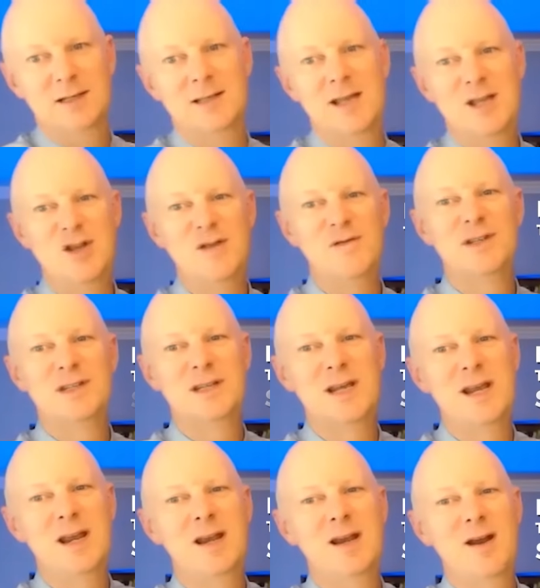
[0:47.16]
that you've
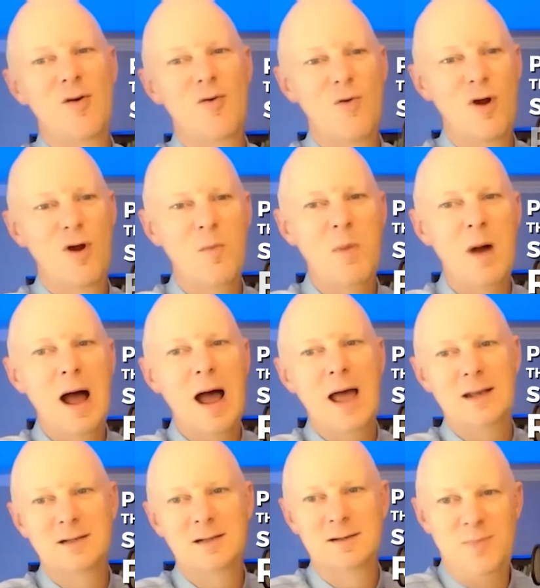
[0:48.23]
seen a robot
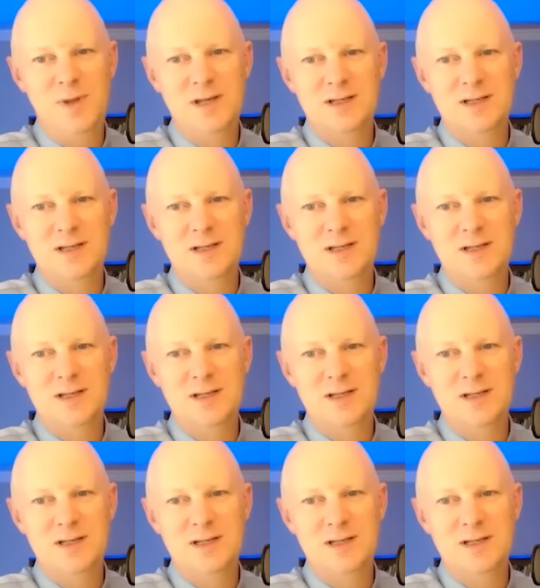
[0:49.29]
be